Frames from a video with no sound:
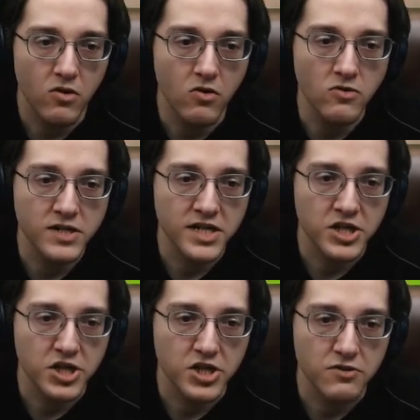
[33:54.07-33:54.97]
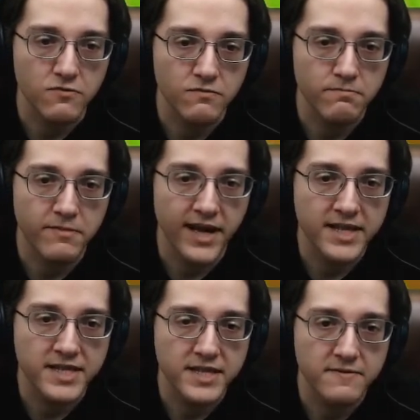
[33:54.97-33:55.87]
oldish
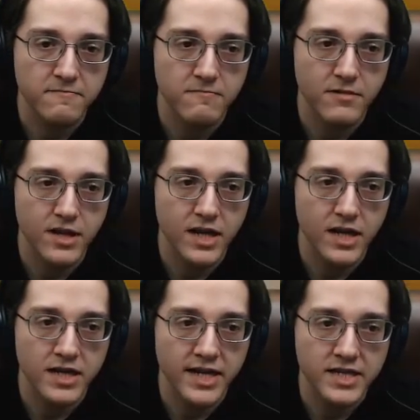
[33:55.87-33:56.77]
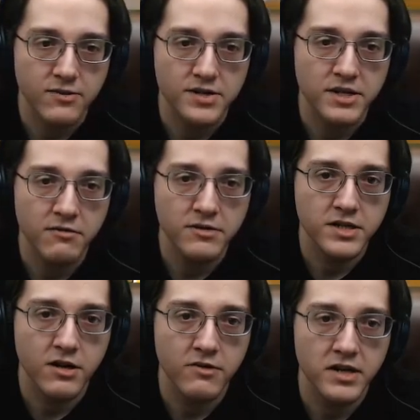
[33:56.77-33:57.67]
bots. Uh, yeah, so our
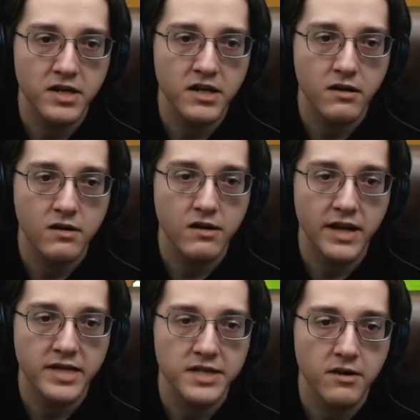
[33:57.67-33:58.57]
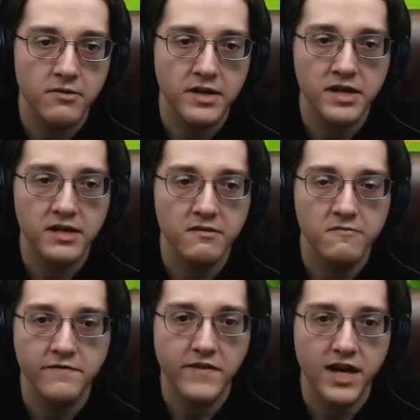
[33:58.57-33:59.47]
cereal's going, our clay is
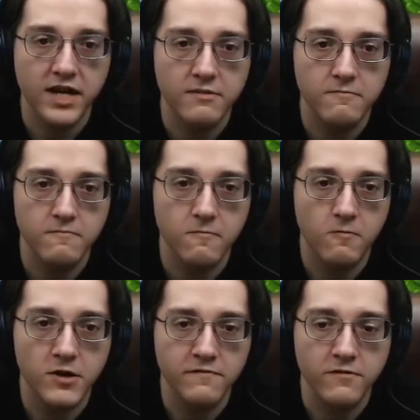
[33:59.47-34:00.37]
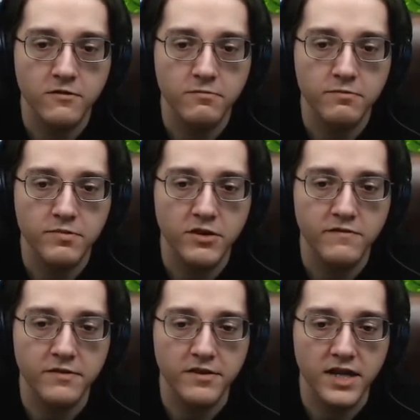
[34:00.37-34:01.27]
going, we've got wonderful,
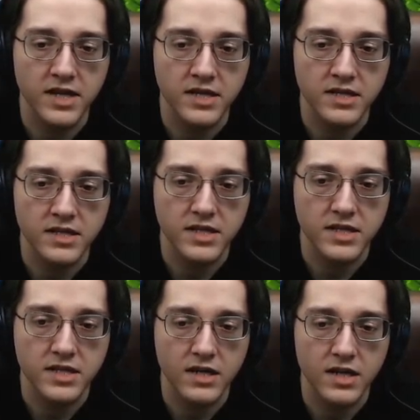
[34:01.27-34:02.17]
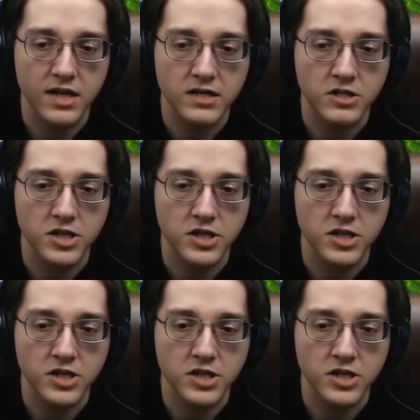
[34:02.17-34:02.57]
beautiful things. Uh,